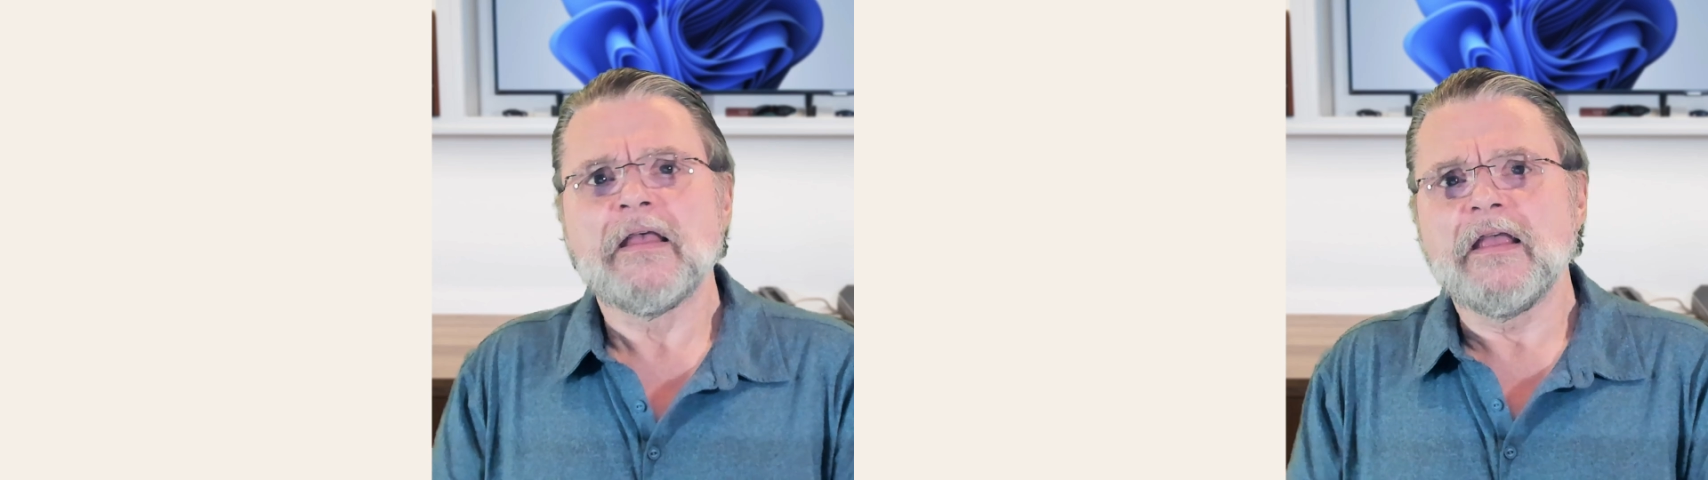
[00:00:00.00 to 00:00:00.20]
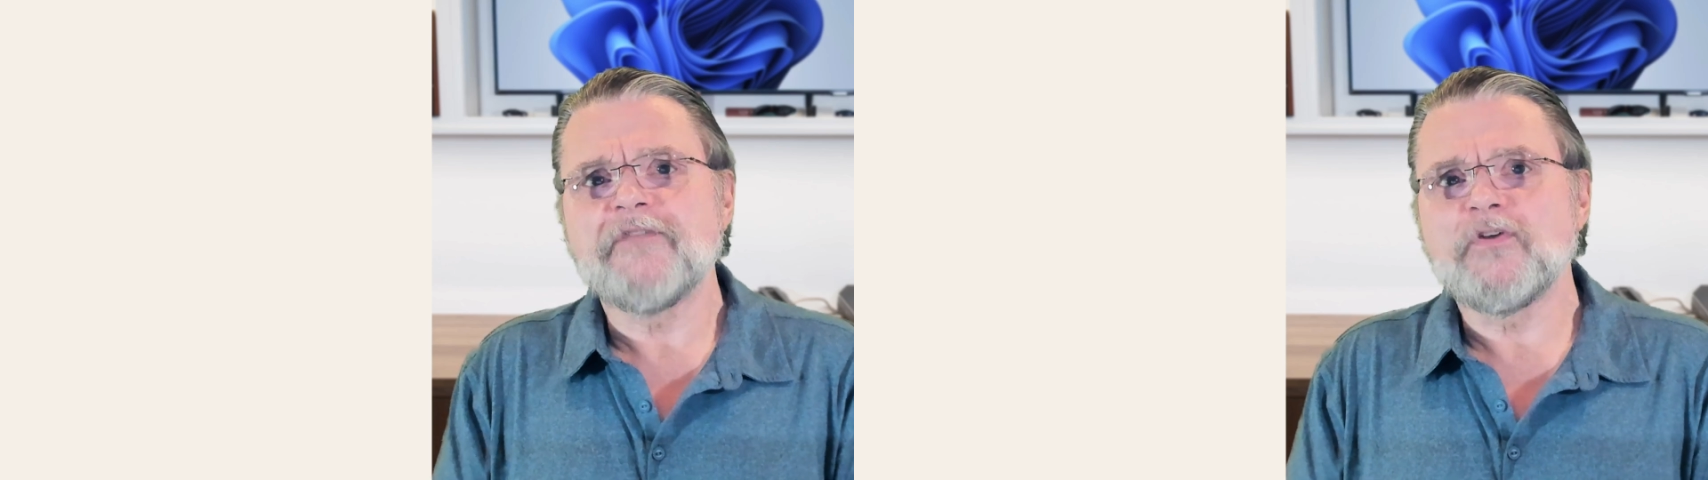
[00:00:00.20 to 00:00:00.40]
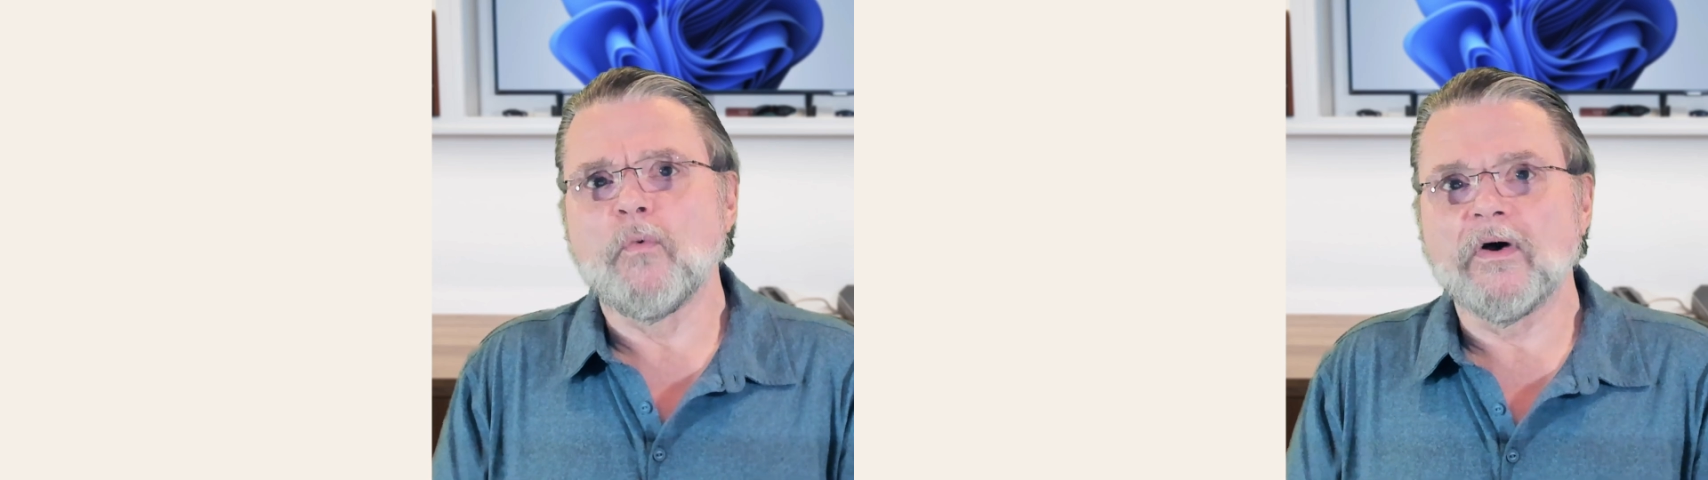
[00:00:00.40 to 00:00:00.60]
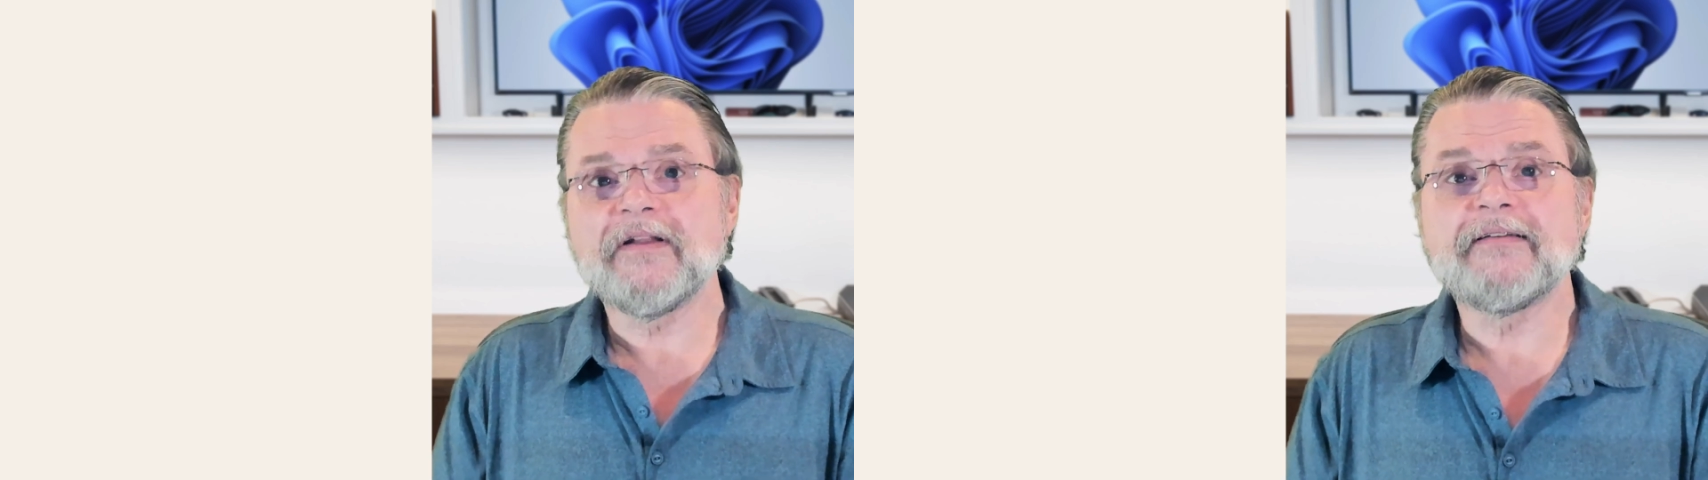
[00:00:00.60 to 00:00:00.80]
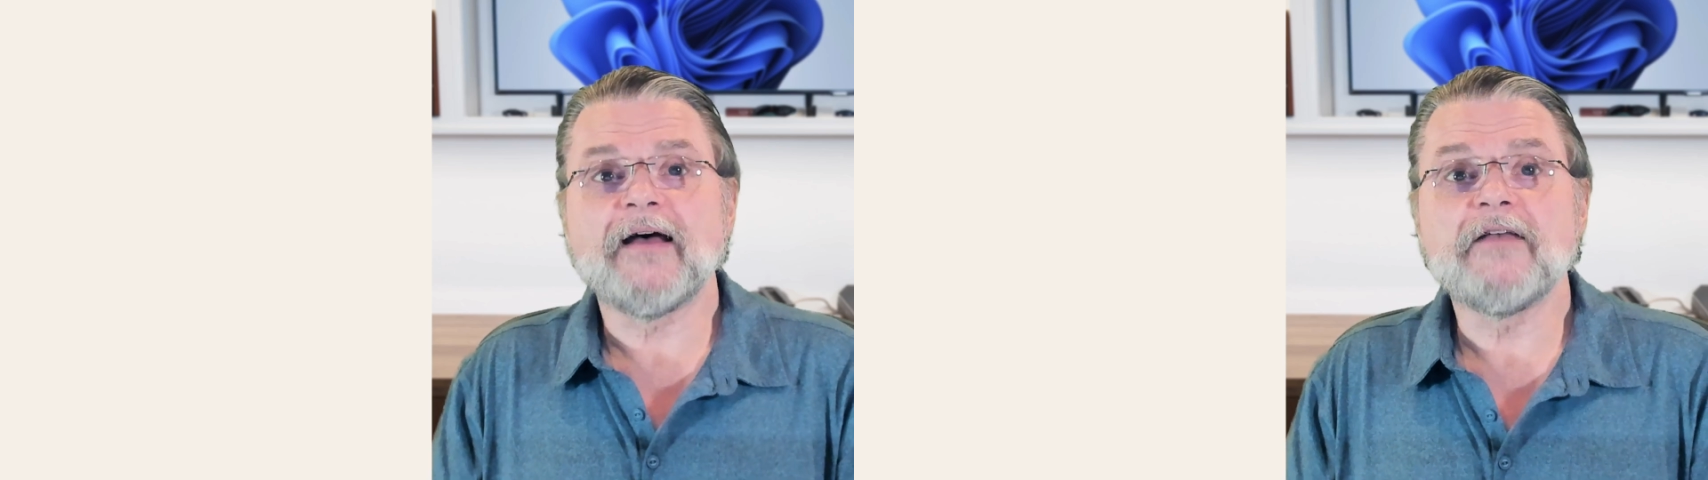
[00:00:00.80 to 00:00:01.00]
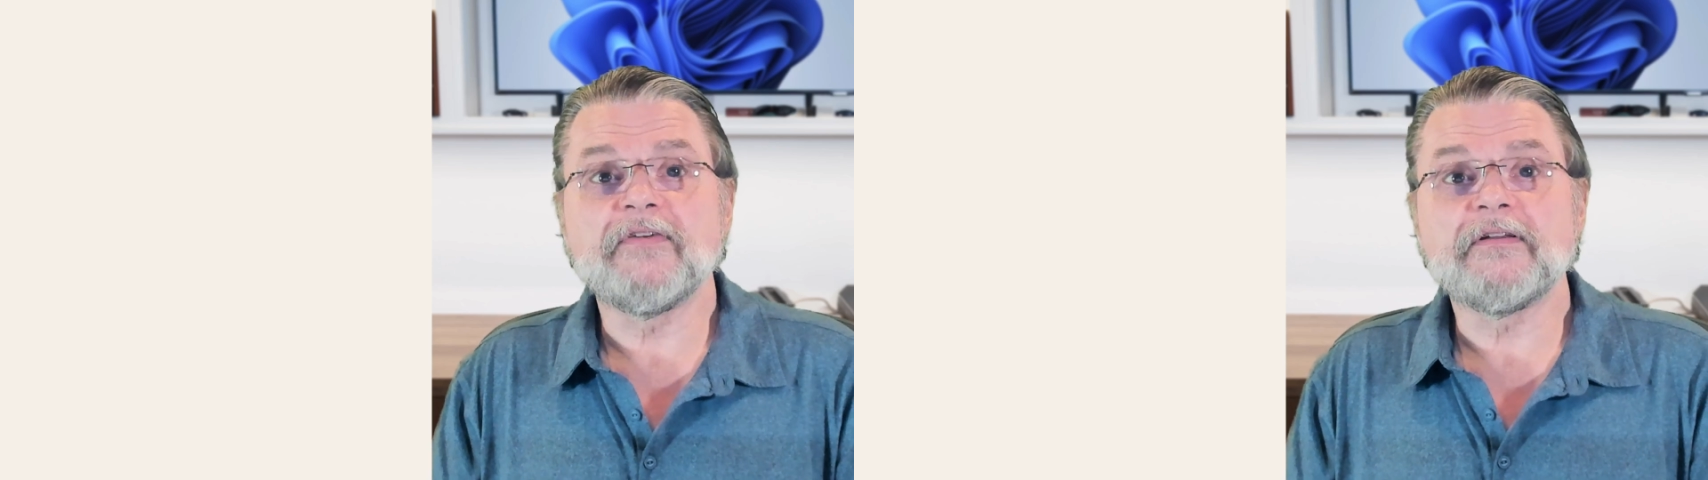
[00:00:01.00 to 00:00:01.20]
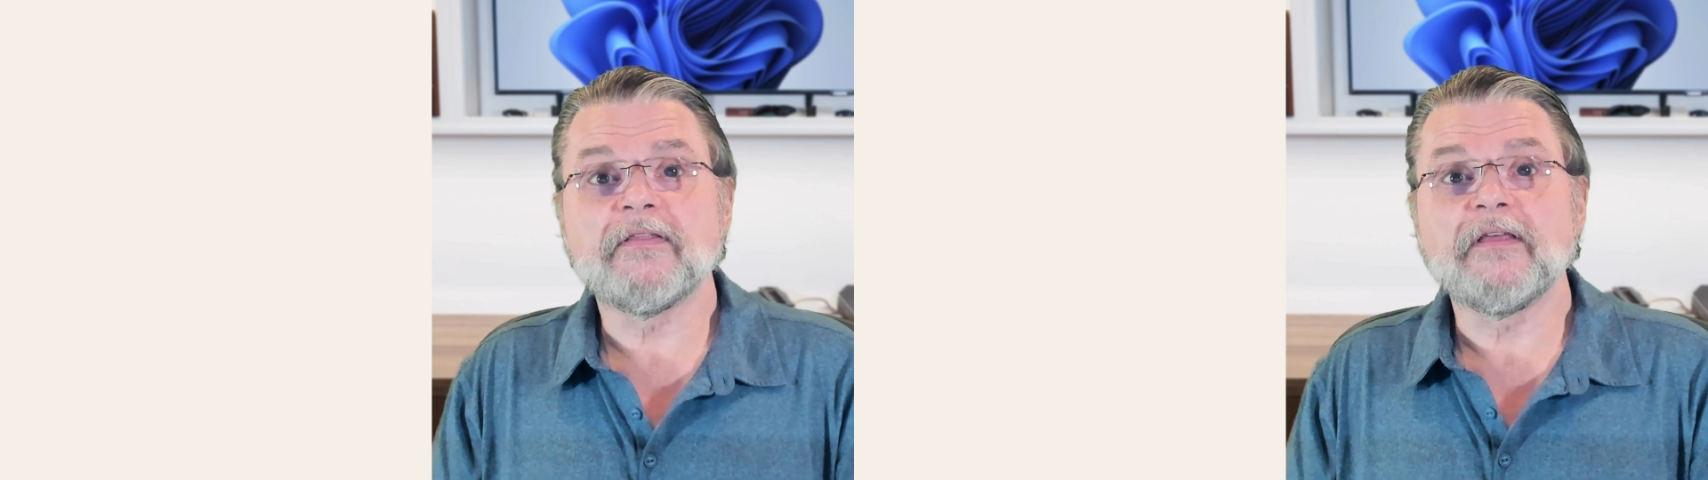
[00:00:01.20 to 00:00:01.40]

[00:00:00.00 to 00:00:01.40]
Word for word: If you want to dive into